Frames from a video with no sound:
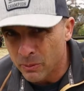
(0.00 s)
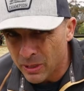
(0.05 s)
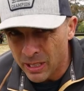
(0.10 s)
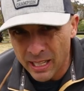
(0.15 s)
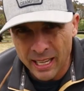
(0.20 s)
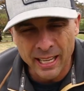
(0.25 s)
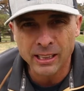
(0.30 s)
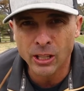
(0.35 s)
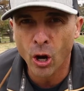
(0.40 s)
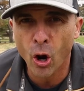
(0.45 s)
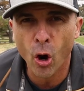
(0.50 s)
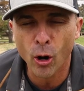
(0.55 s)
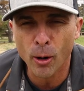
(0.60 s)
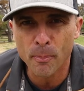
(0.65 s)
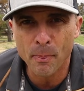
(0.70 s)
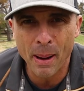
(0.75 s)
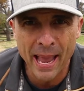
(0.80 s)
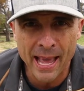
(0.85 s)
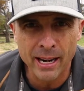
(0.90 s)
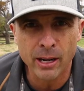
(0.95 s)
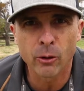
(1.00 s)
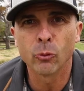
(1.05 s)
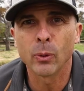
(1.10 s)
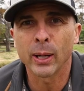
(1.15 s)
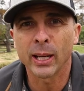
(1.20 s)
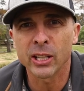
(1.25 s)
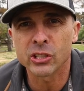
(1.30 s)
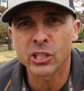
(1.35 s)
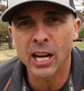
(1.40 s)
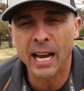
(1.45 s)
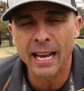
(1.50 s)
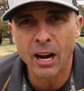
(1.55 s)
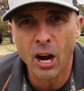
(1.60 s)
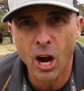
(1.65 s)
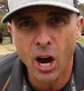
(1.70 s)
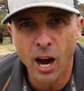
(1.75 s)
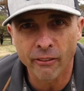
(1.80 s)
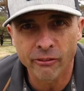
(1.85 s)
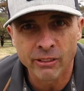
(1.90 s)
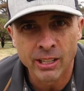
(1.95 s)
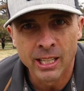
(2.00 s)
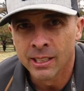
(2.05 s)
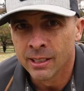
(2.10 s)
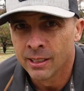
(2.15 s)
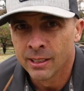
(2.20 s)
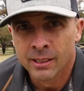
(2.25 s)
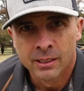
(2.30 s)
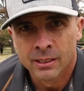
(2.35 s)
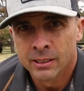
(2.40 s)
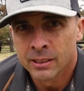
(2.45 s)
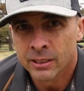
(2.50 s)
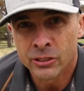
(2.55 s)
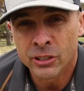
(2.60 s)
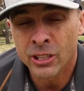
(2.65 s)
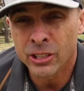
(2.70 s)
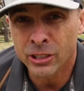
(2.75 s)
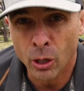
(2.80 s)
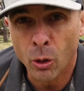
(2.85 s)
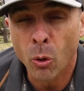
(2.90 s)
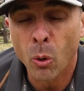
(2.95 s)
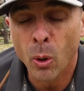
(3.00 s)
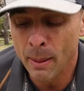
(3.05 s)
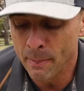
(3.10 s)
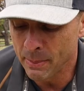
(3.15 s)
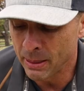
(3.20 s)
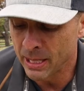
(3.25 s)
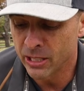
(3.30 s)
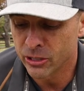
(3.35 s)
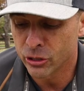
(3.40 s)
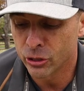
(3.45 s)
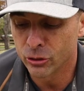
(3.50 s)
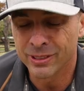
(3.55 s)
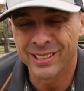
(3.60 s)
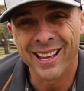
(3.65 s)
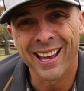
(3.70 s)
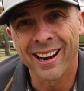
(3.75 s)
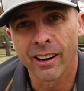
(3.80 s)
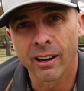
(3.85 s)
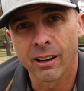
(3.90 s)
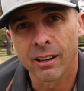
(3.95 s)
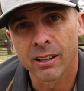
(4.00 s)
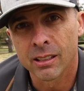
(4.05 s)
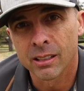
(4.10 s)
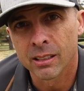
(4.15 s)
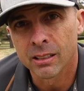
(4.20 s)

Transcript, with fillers: hit the hard pan and ricochet off. It's just equipment issues there.